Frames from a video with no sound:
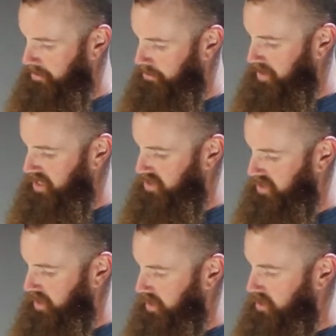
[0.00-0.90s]
piece
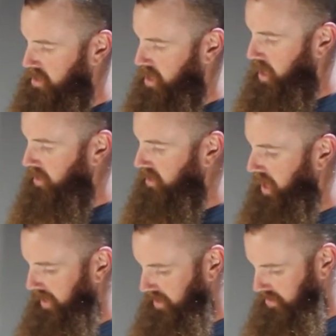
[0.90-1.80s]
to
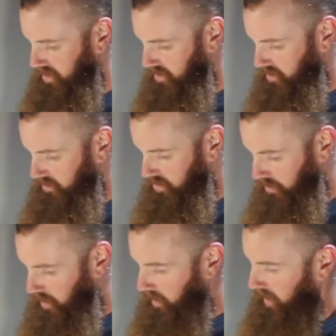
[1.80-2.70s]
align it to do
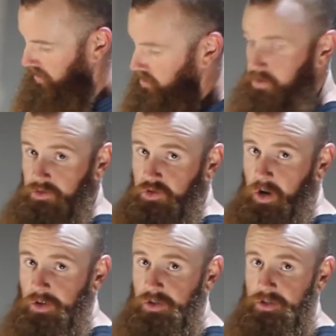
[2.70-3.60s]
it all, and there's
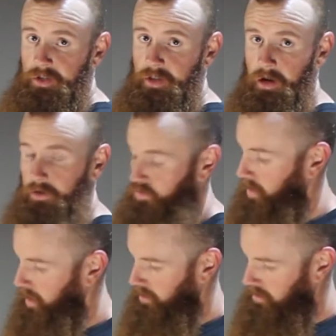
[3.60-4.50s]
instructions in there as
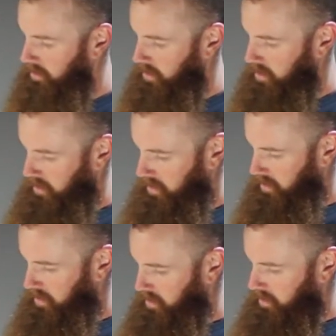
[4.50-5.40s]
well.
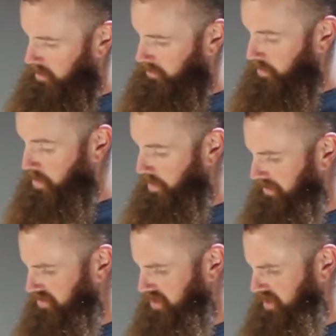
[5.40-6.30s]
From what
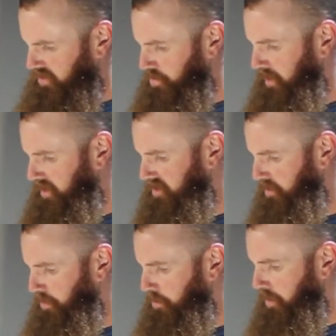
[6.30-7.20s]
we've seen, that's a pretty
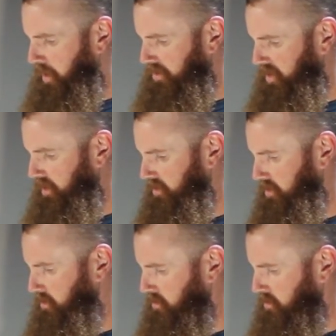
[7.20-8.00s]
simple process.